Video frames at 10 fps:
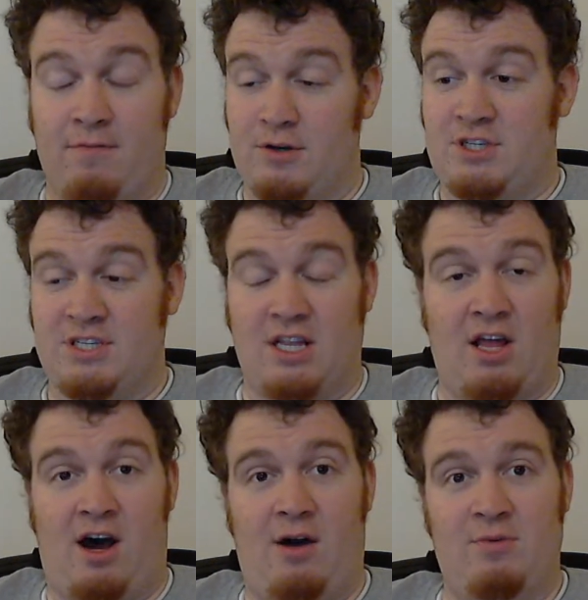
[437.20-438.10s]
versus a
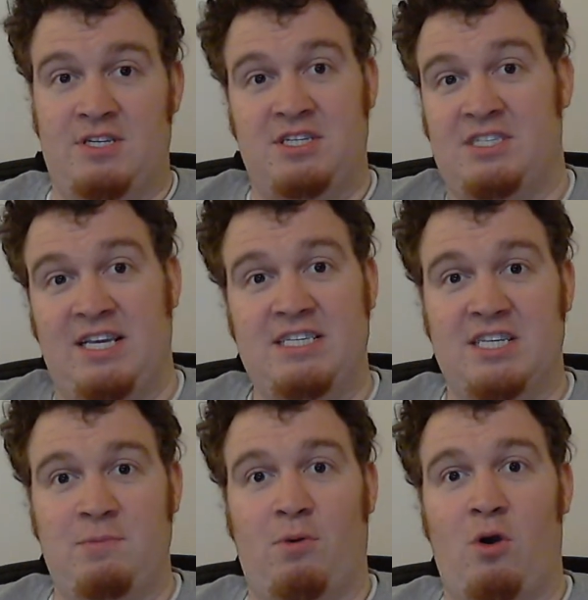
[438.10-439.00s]
law which is
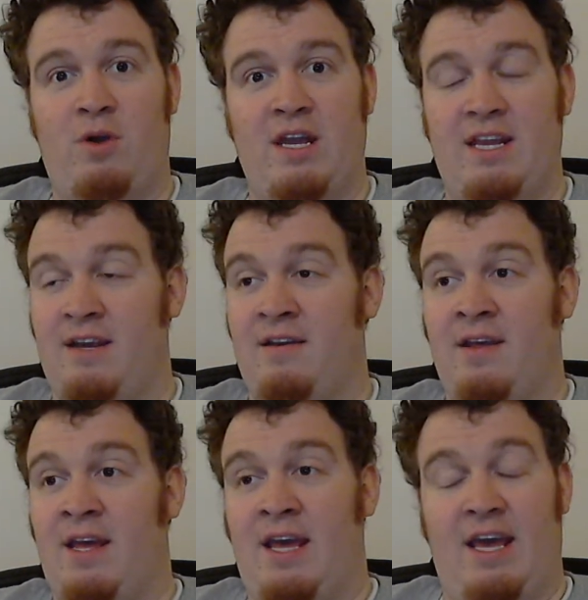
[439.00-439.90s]
easily broken and,
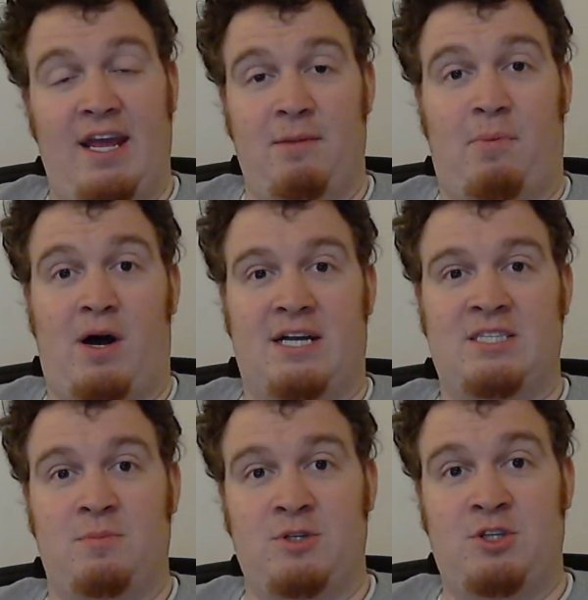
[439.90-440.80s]
and
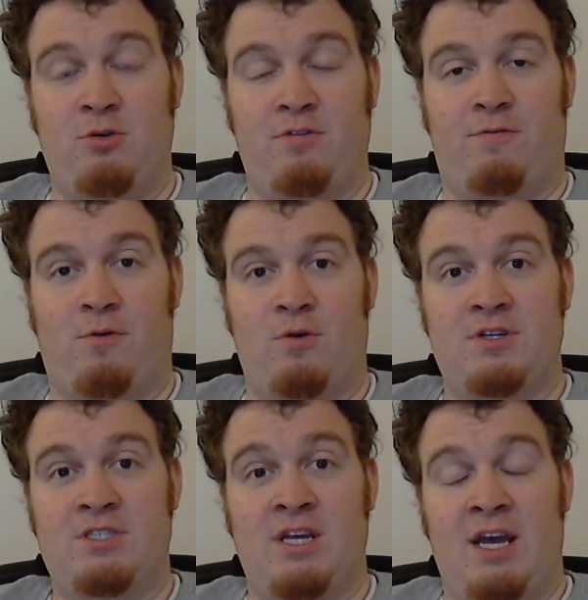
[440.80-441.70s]
impossible to
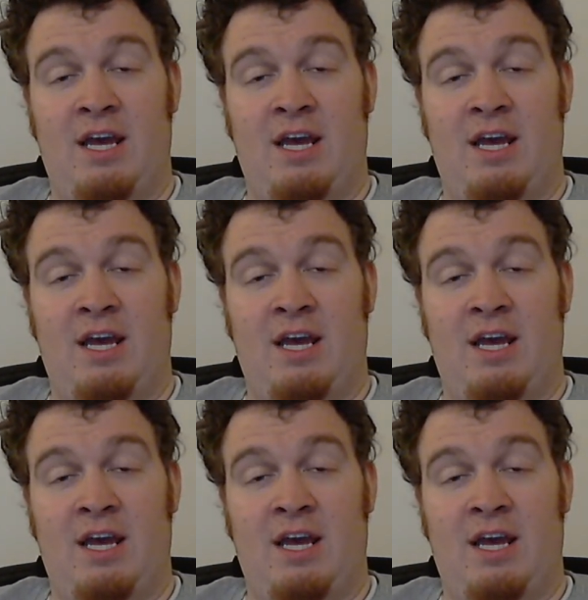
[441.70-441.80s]
enforce.